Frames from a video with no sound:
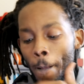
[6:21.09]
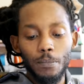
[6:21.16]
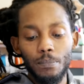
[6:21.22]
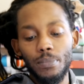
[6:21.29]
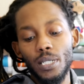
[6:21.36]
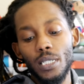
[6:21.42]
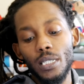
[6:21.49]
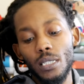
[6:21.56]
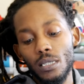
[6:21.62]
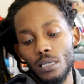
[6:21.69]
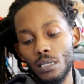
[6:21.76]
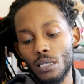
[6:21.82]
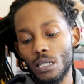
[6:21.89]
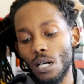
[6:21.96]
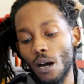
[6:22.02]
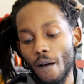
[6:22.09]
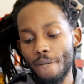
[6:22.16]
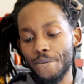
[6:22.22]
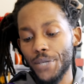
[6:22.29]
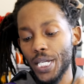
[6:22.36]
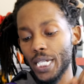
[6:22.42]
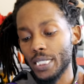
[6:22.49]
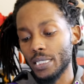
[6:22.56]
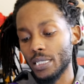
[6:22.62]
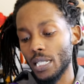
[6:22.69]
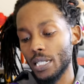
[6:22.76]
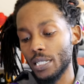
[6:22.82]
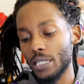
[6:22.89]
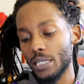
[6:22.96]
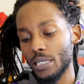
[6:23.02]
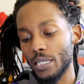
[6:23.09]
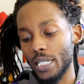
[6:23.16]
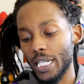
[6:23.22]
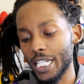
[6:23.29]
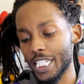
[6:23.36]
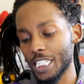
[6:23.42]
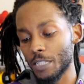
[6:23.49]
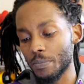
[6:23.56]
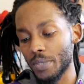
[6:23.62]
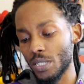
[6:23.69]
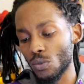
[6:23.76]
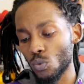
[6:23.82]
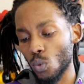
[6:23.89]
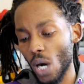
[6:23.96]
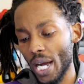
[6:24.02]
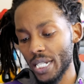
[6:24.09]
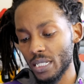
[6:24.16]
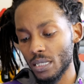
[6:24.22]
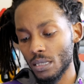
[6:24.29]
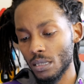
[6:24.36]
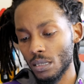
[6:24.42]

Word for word: But the Carfax say SB white,